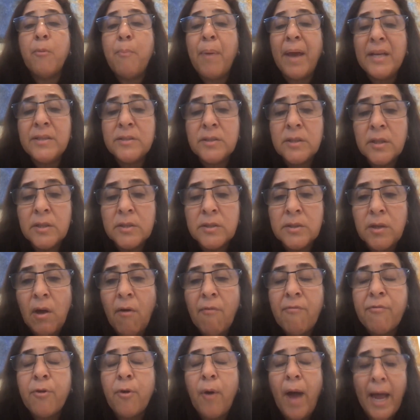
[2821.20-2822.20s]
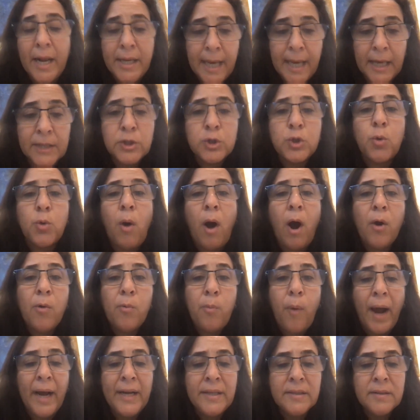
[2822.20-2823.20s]
the basis of the, and yes, you are
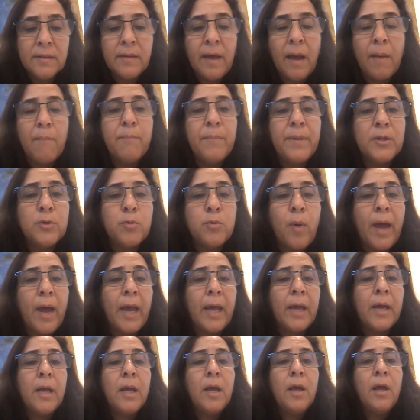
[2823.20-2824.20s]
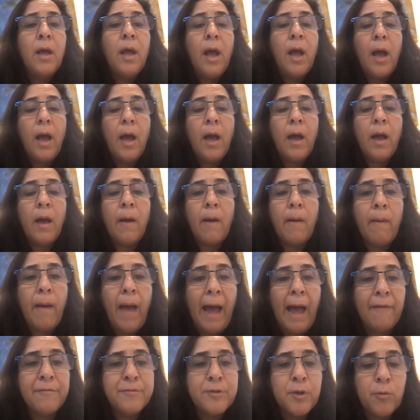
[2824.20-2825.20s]
right, that midway
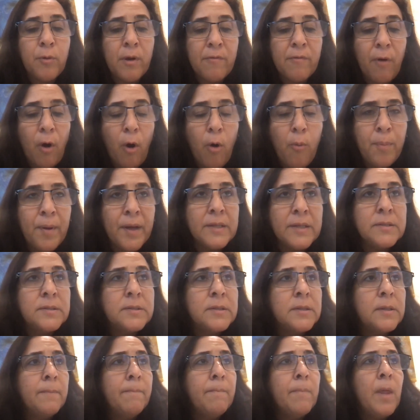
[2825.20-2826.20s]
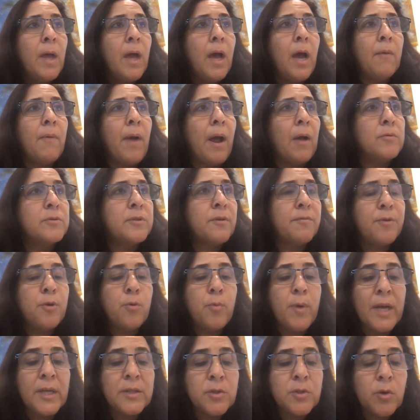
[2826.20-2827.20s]
after we've opened around a
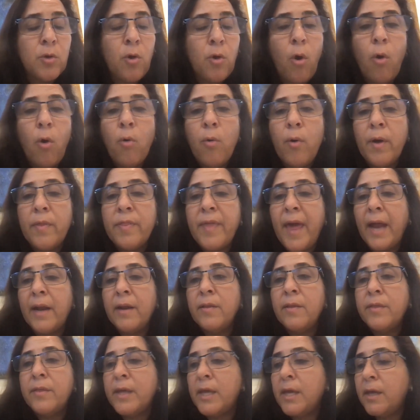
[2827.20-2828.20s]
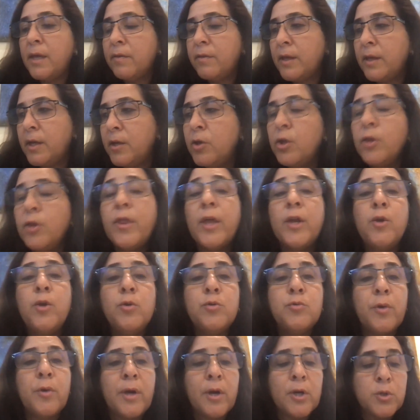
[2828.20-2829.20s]
few weeks ago, then the
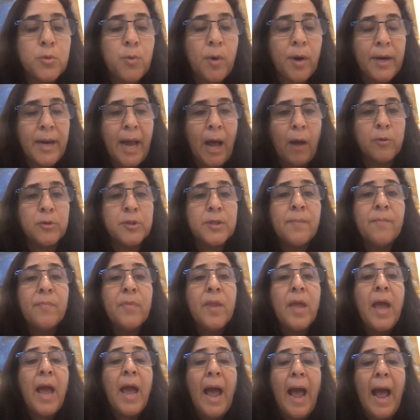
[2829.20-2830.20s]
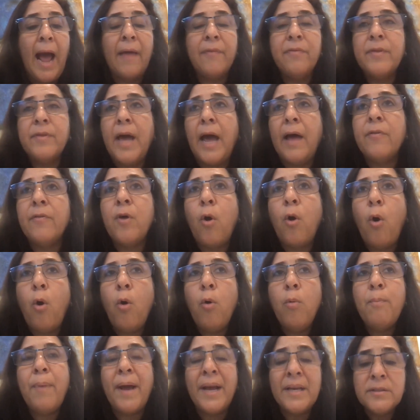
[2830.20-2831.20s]
new triggers were announced. And the
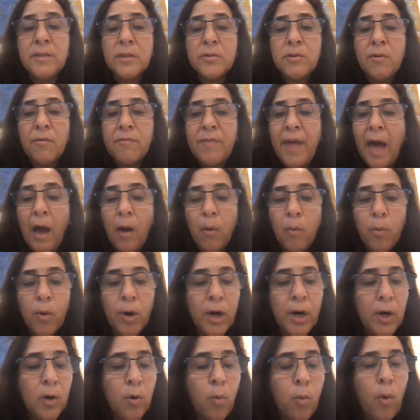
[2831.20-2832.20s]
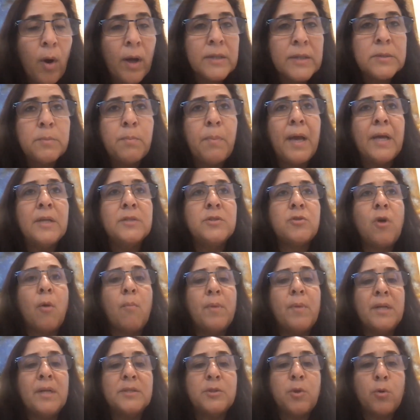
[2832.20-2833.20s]
whole basis of that work was based
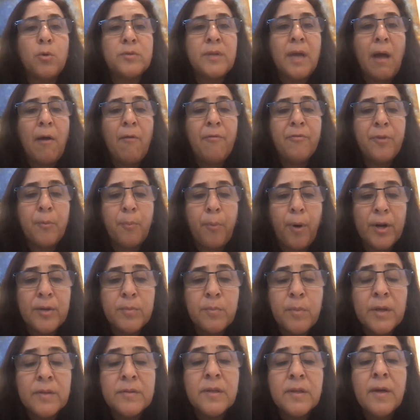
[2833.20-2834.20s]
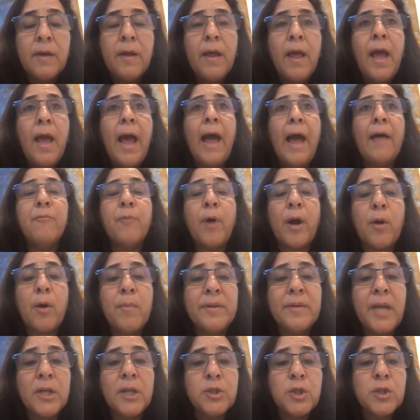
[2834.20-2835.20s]
on Minnesota Health Department and
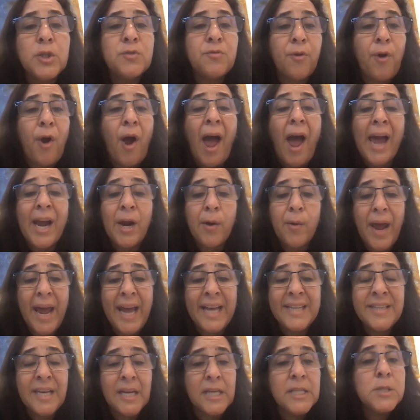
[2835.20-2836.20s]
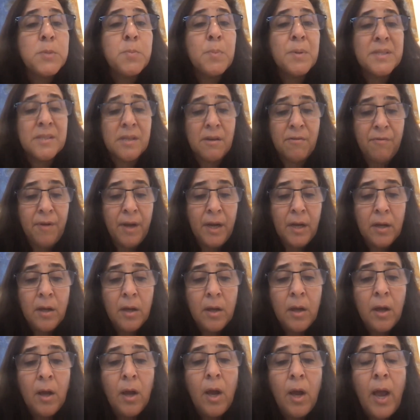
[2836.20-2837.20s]
recommendations for higher ed in specific.
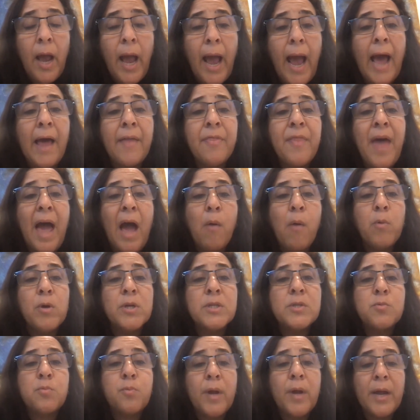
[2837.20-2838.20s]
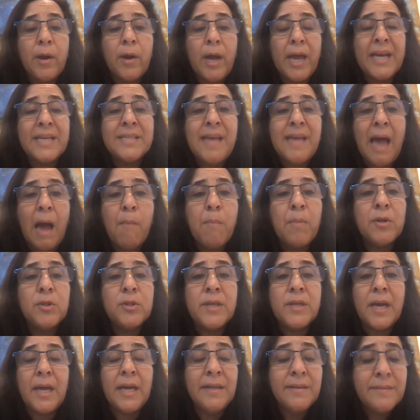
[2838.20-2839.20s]
And that was
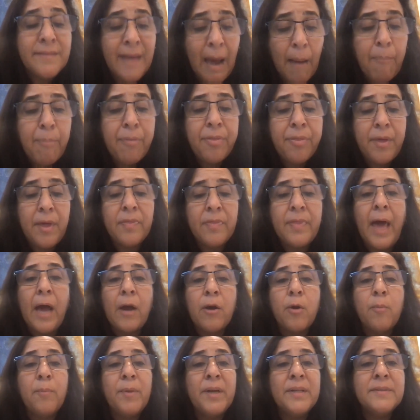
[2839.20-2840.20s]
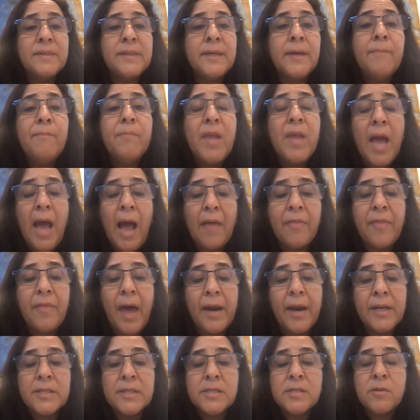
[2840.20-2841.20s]
examined in depth in that committee. And
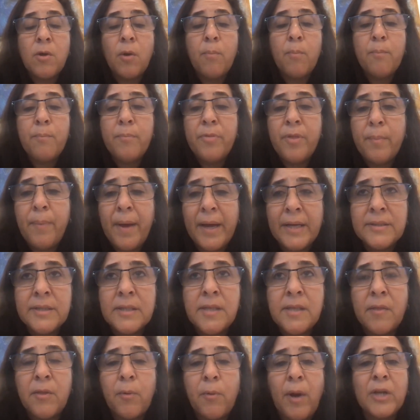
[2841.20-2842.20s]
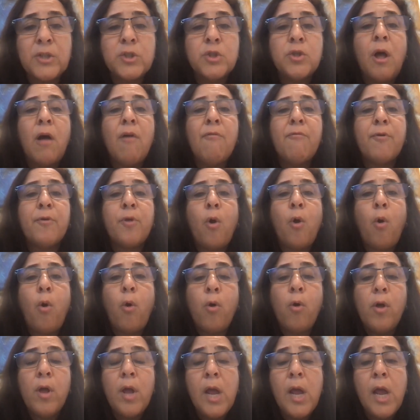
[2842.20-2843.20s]
that is the basis and the rationale for the
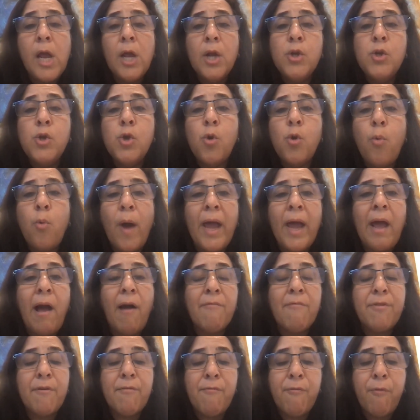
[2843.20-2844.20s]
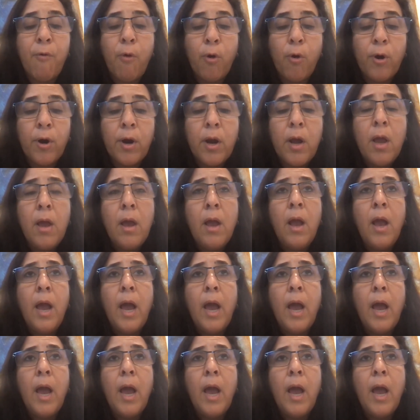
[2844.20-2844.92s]
whole new way of the four